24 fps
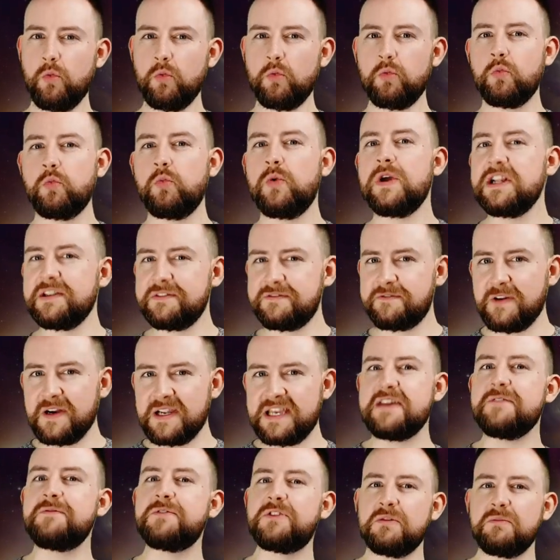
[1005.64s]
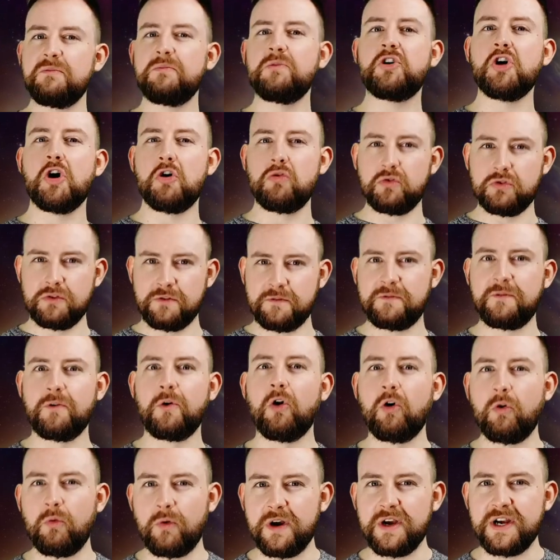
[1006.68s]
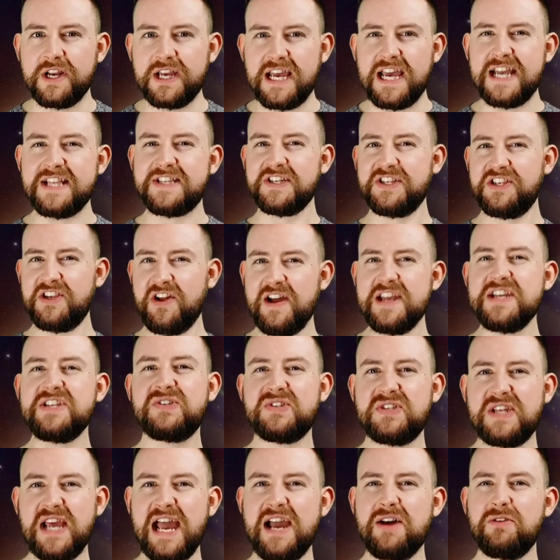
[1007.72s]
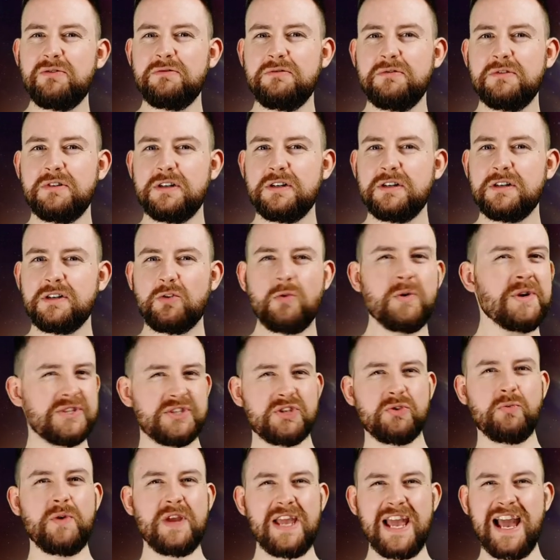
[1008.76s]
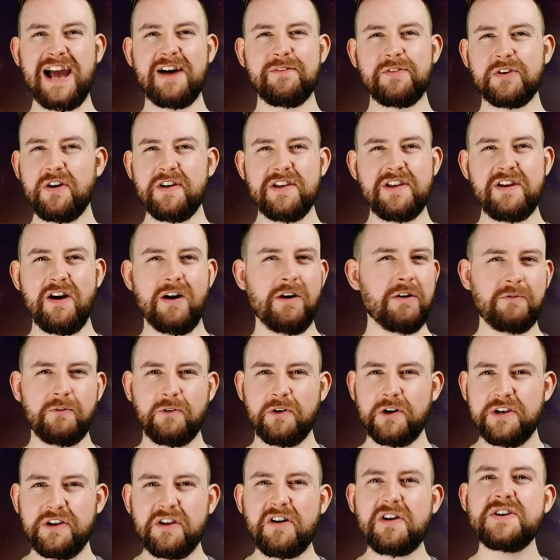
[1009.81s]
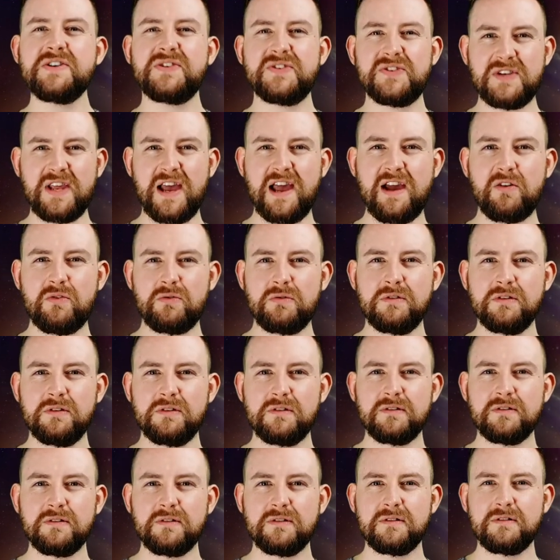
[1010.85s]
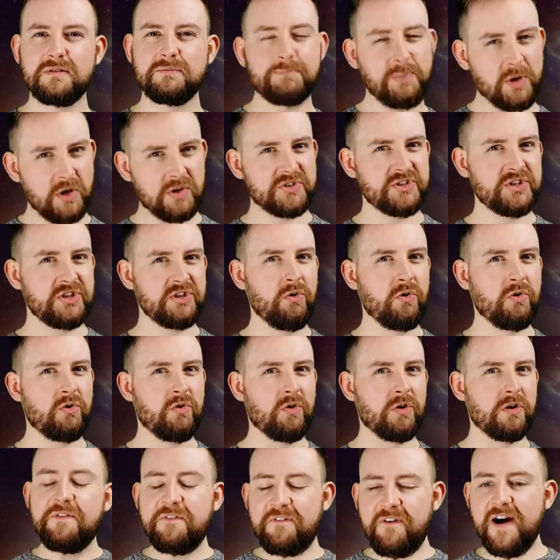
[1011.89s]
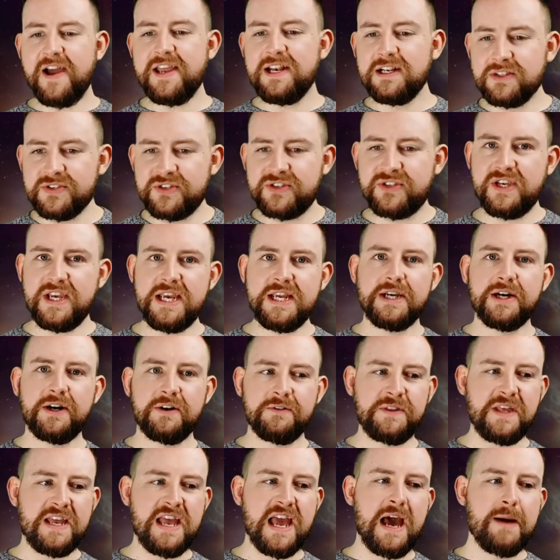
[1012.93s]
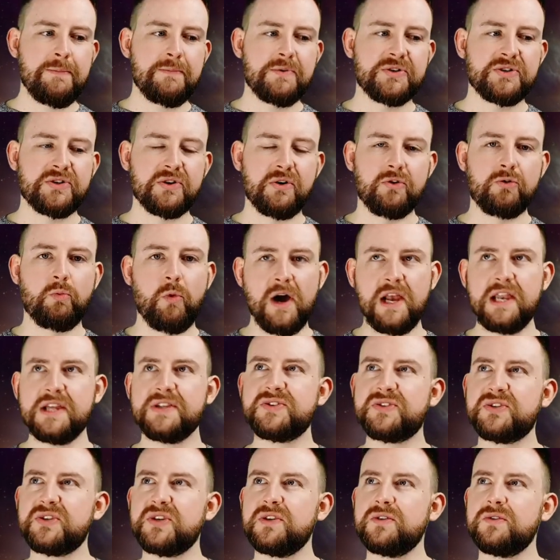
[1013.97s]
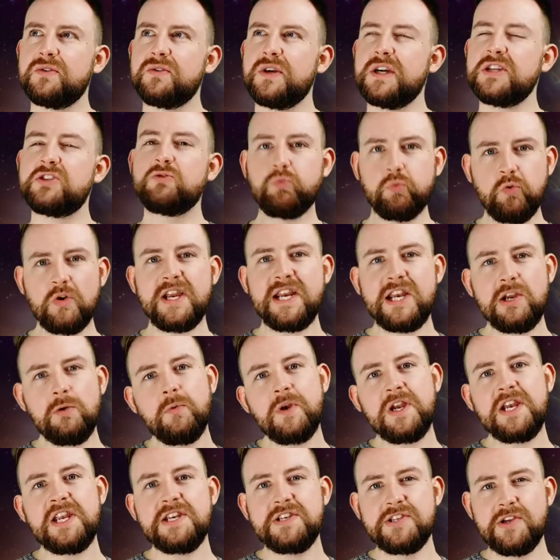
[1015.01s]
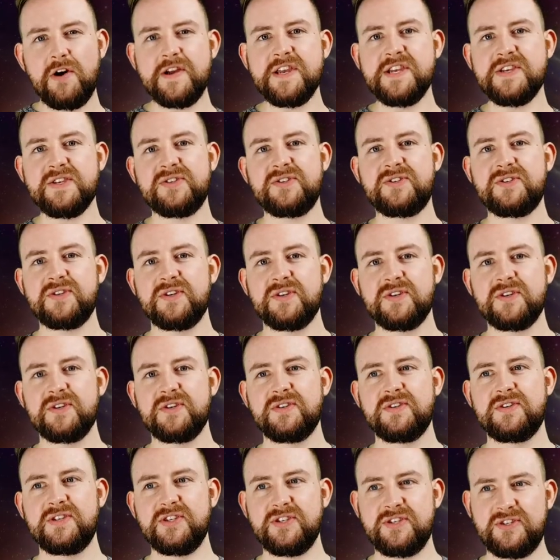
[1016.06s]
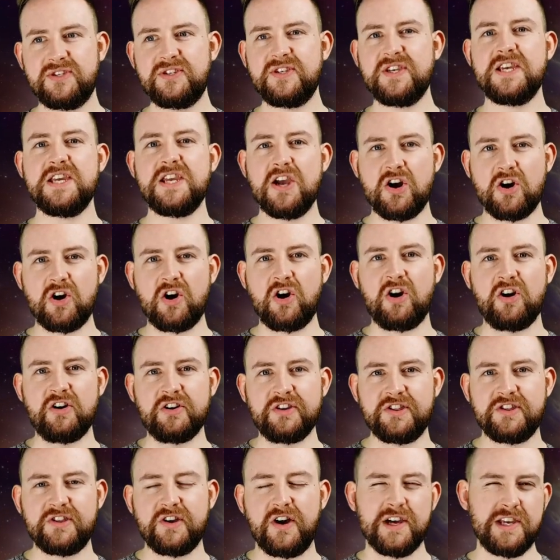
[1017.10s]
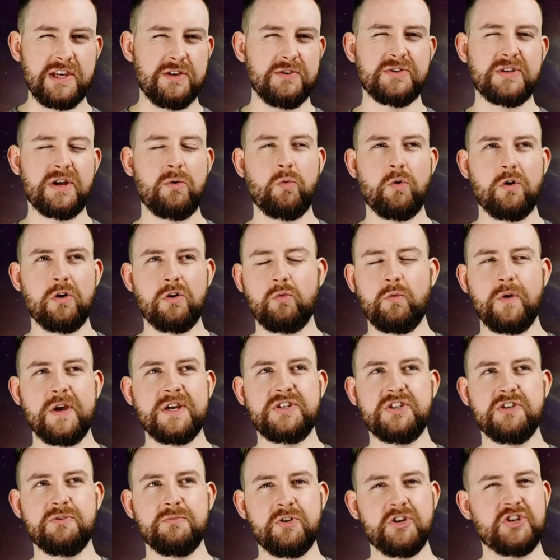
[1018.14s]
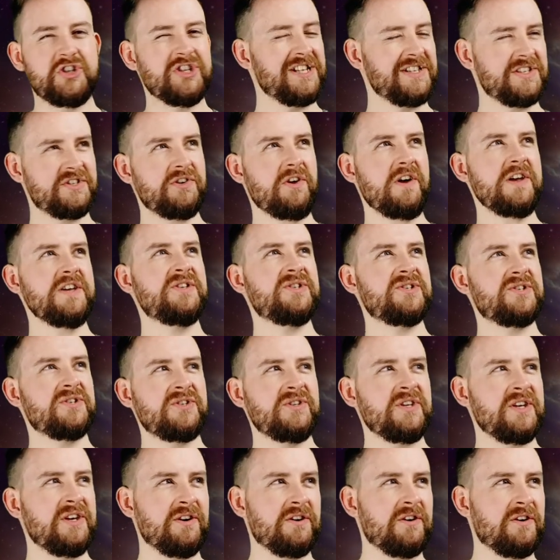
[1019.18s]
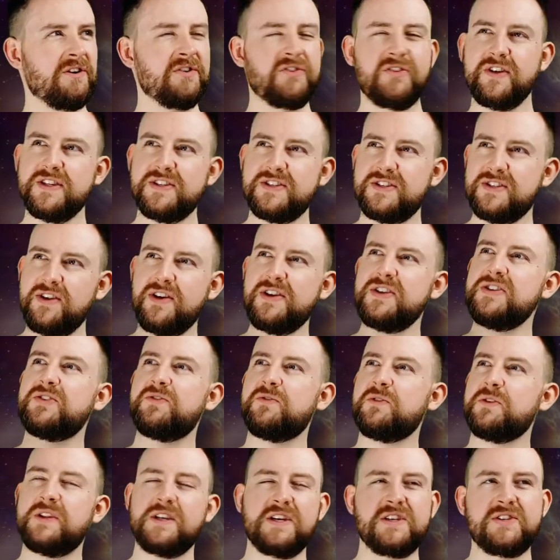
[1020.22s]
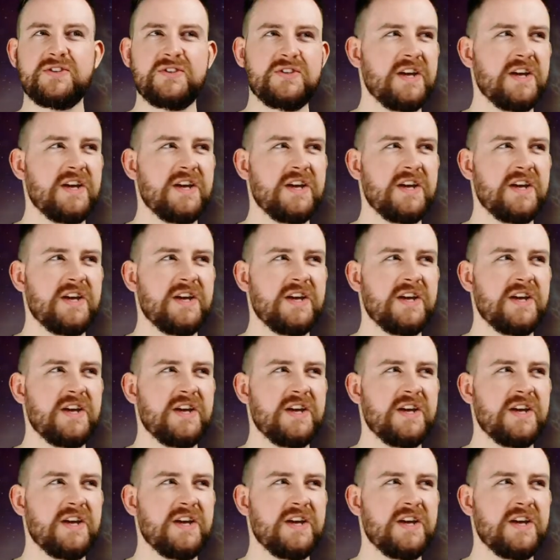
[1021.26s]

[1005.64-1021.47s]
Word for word: we'll forgive them going forward. It's a nice down. Chris, do we have an icon for a nice down? Balls in your court. Final scene of the episode, while it's it's really, really nice to see Earth. I use that word way too much. It's nice to see Earth. It's nice for this.